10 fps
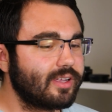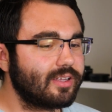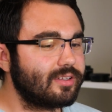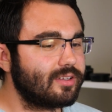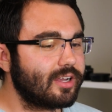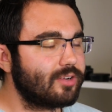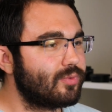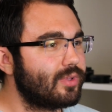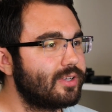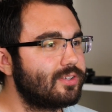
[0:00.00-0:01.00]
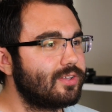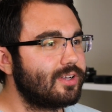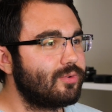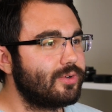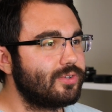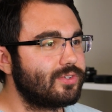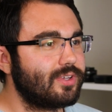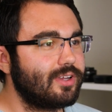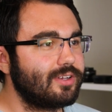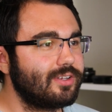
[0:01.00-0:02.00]
can relate to what you
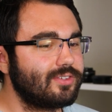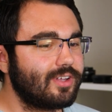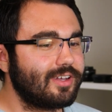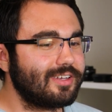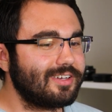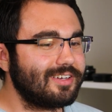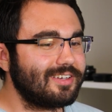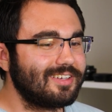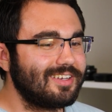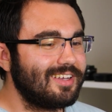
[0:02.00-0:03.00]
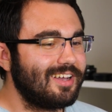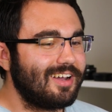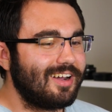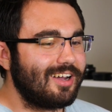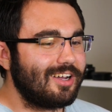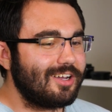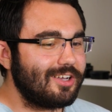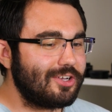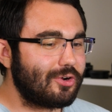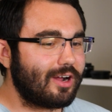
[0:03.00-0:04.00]
said, because I have
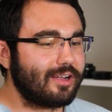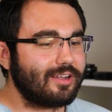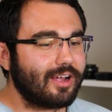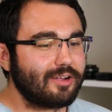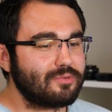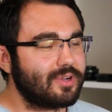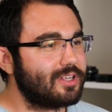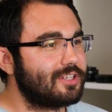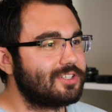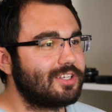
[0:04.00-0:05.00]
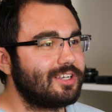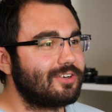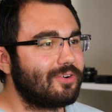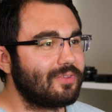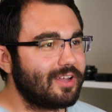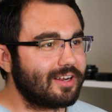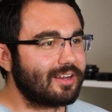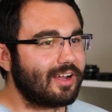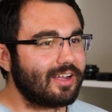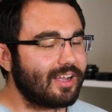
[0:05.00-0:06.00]
ADHD and all that, and
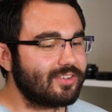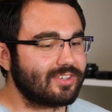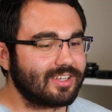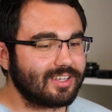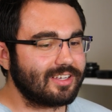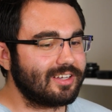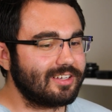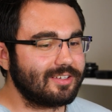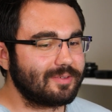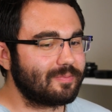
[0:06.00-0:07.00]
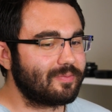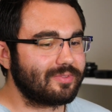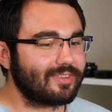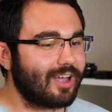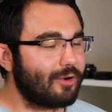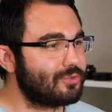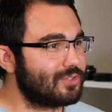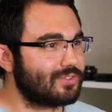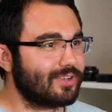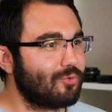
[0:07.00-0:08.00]
I, as a kid, I was
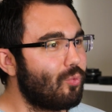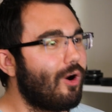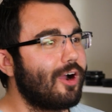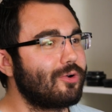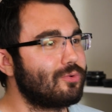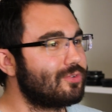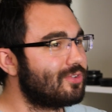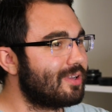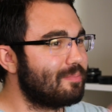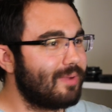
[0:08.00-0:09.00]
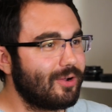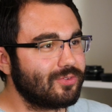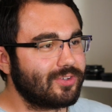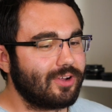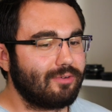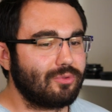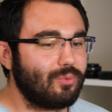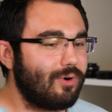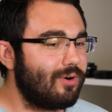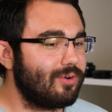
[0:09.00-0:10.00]
just wild, just bouncing off the
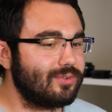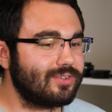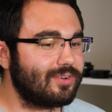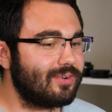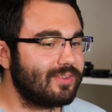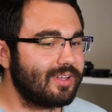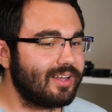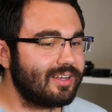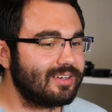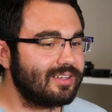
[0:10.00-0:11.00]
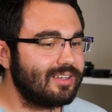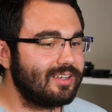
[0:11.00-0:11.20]
walls and all that.